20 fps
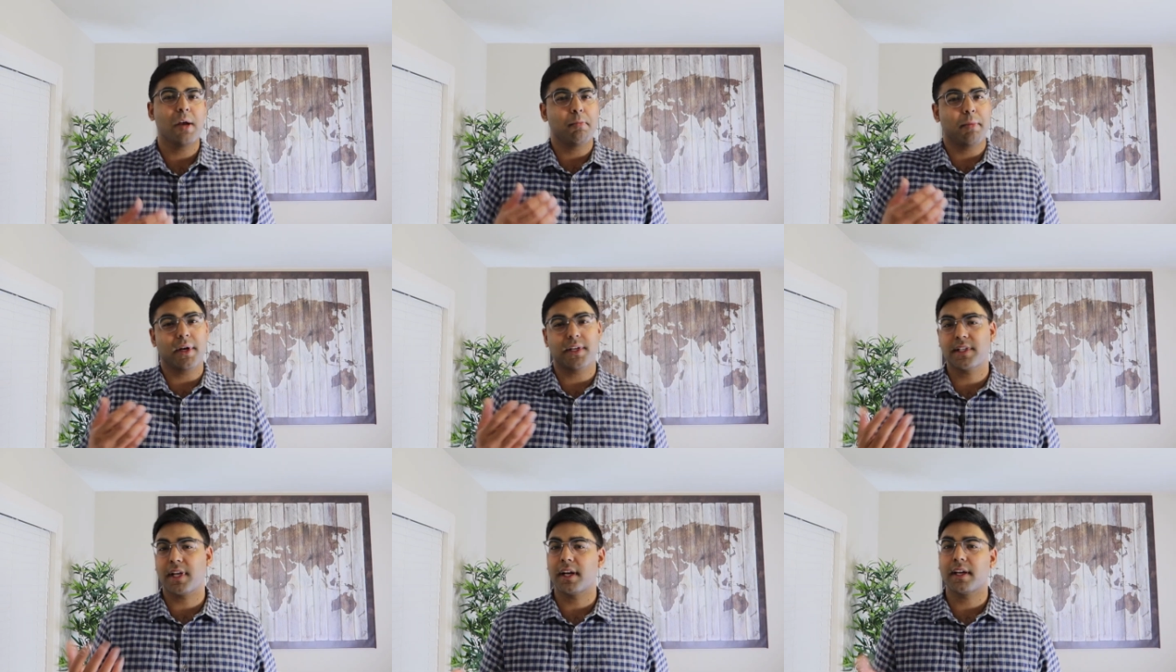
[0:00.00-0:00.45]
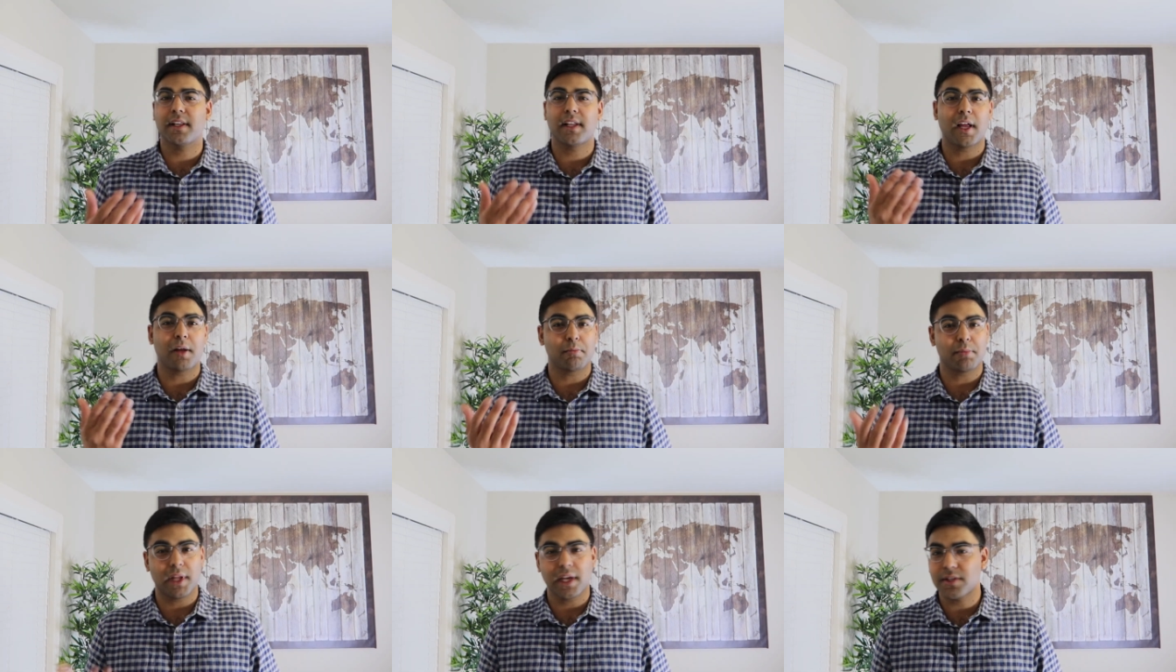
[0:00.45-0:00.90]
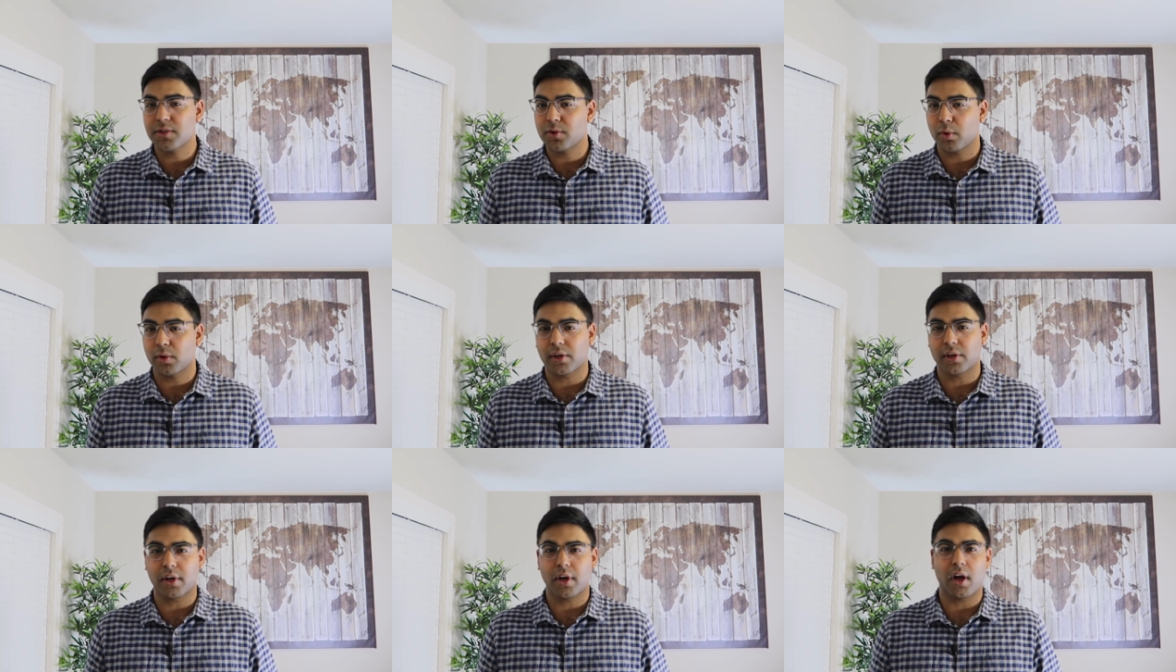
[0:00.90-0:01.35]
but it's kind of that
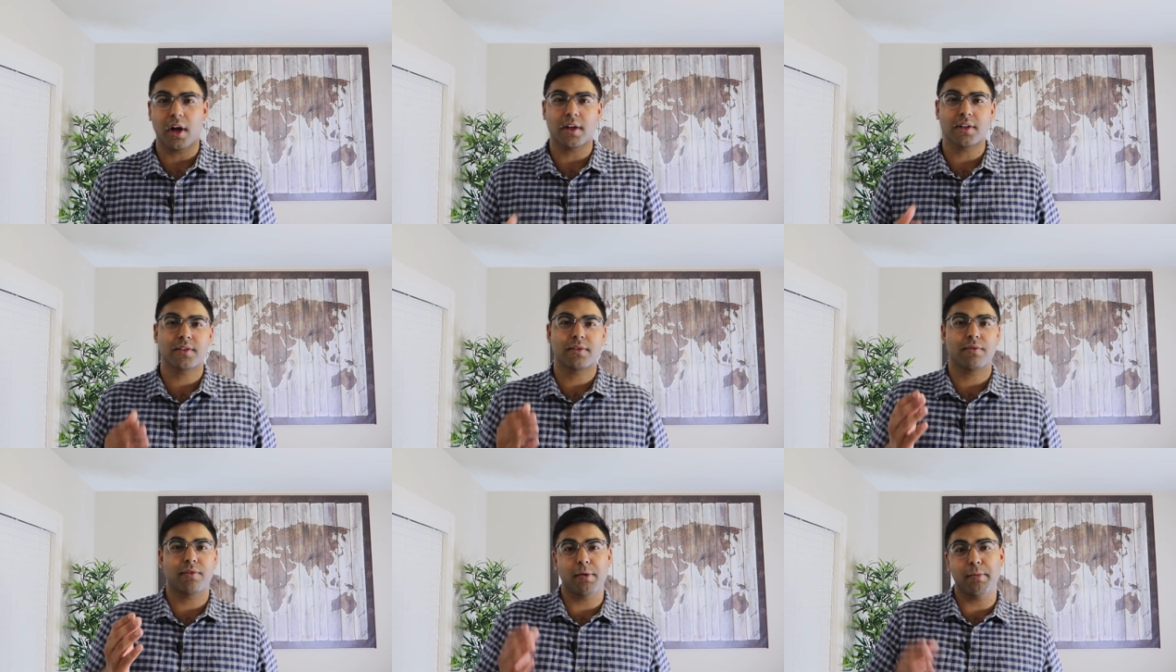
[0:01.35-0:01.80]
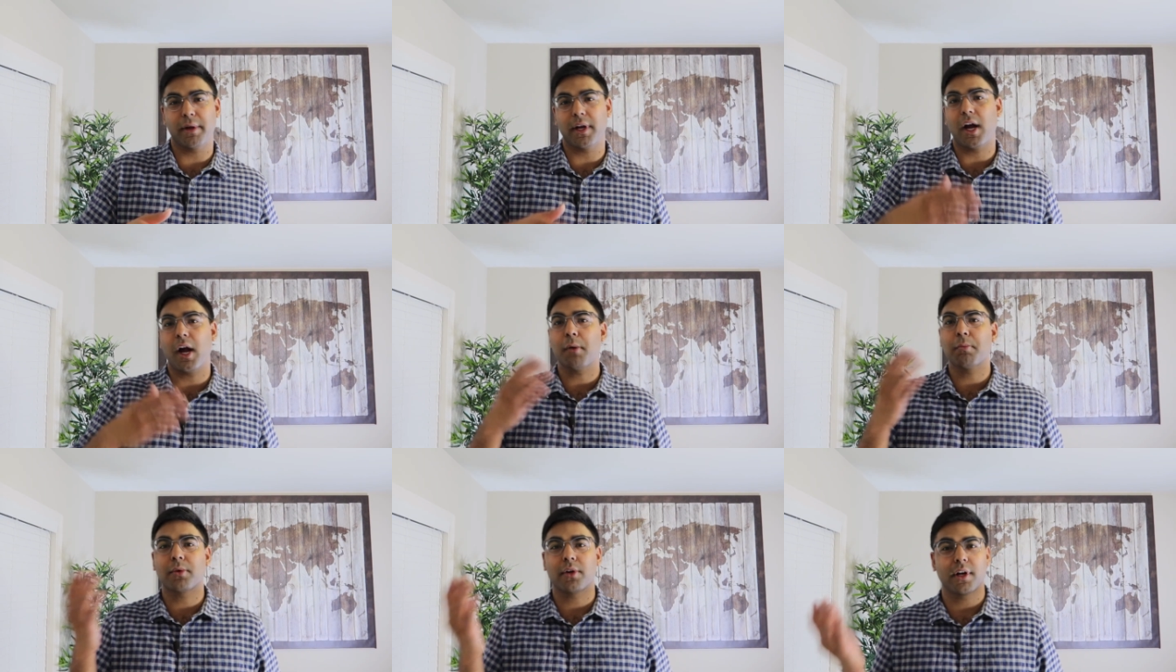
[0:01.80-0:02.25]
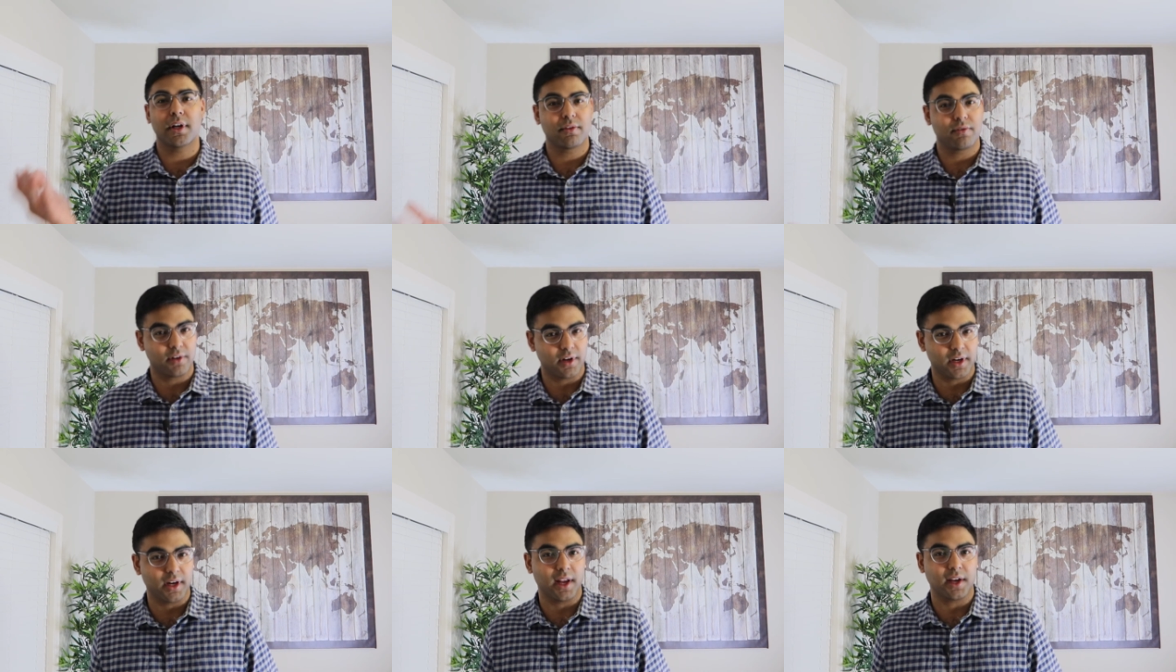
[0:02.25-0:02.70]
placeholder cost for me to upgrade
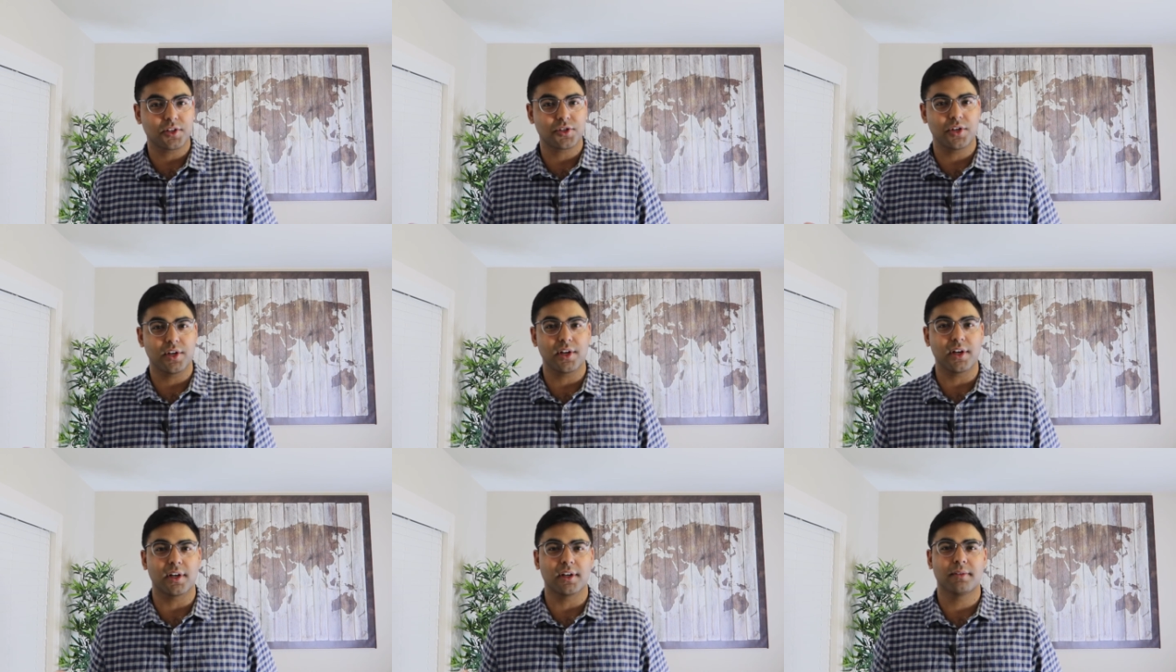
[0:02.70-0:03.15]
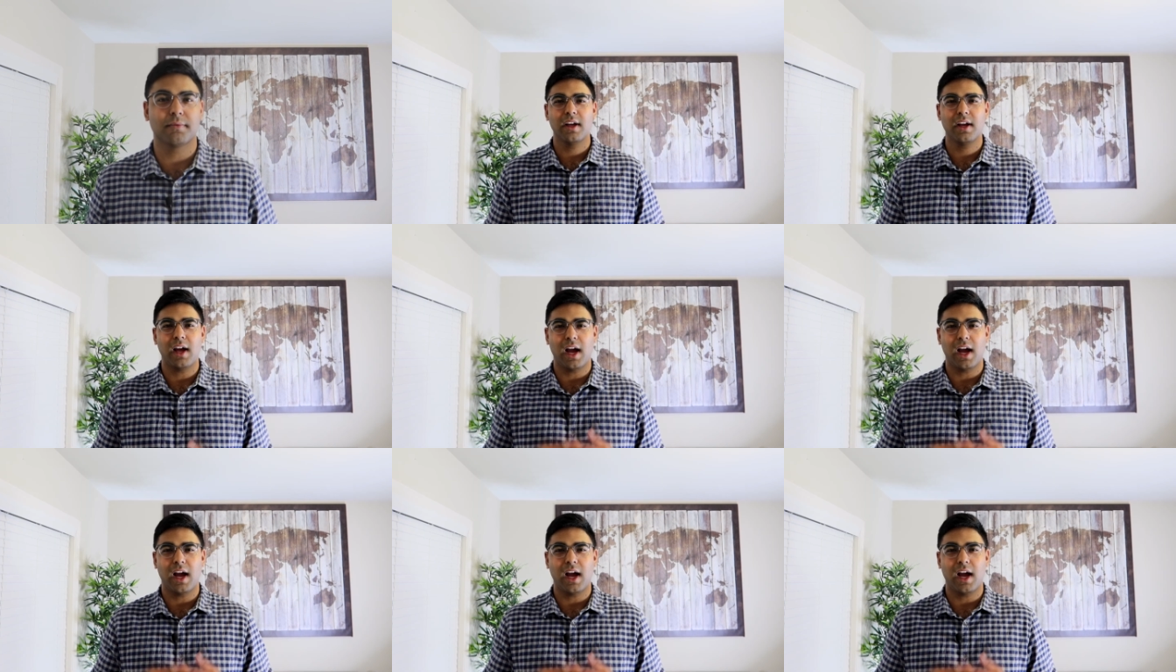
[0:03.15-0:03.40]
for the next year.